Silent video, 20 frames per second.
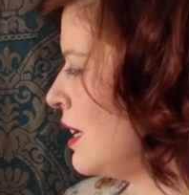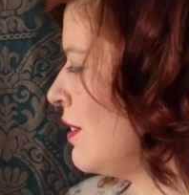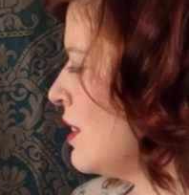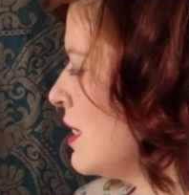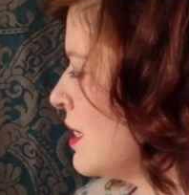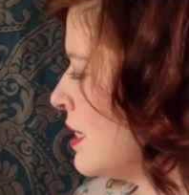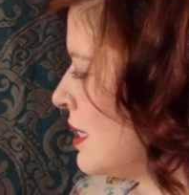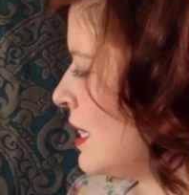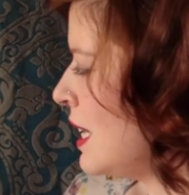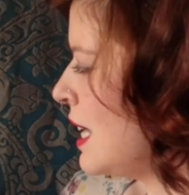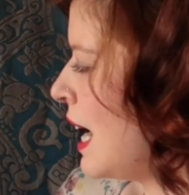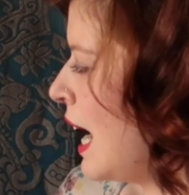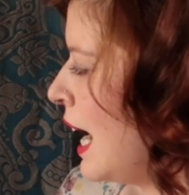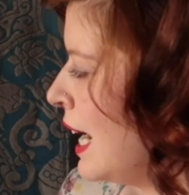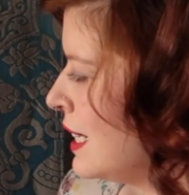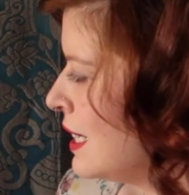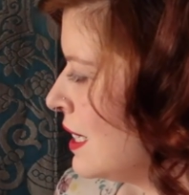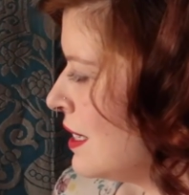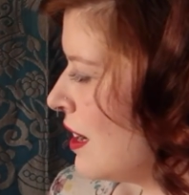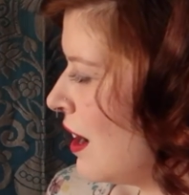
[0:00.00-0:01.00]
even see
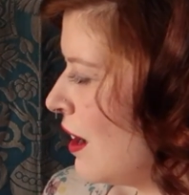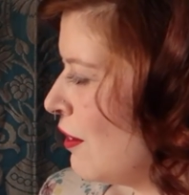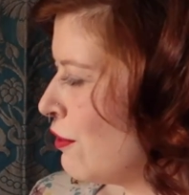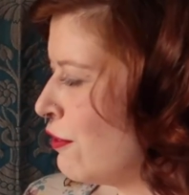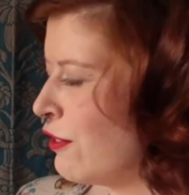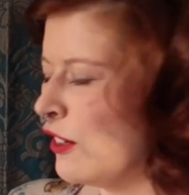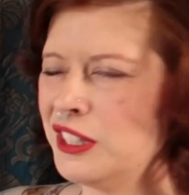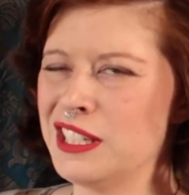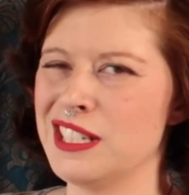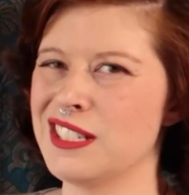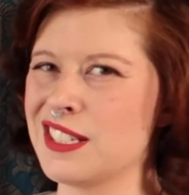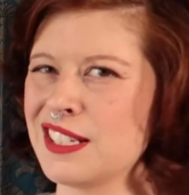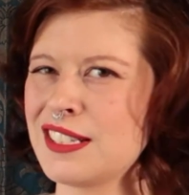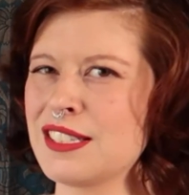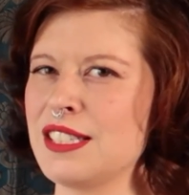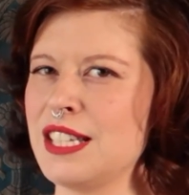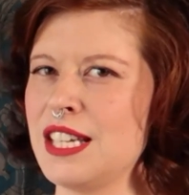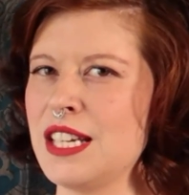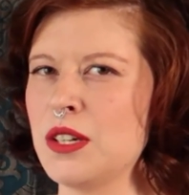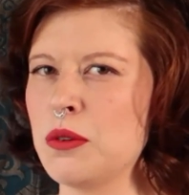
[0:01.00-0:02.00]
I did not fully
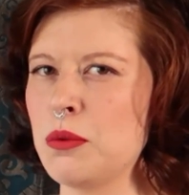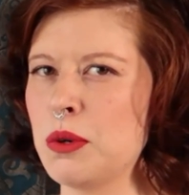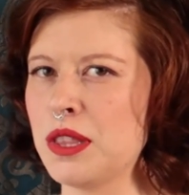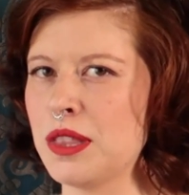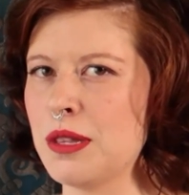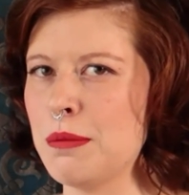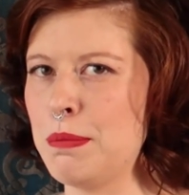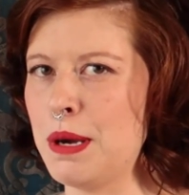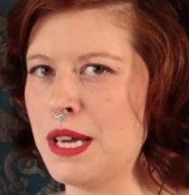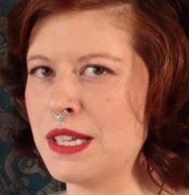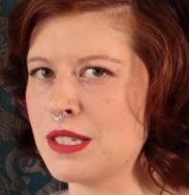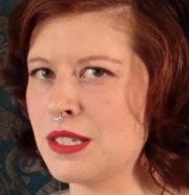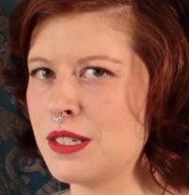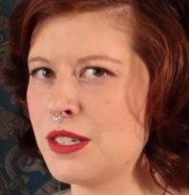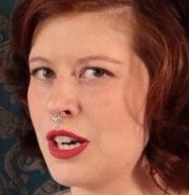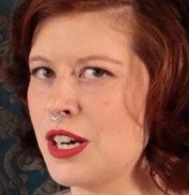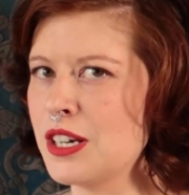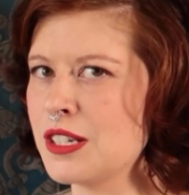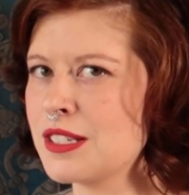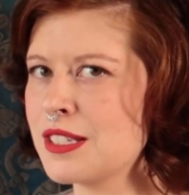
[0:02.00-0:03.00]
succeed with the bust
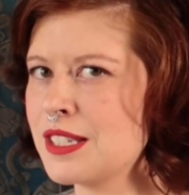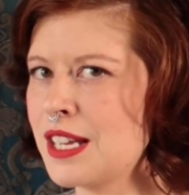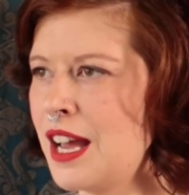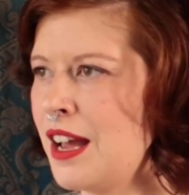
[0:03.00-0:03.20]
darts.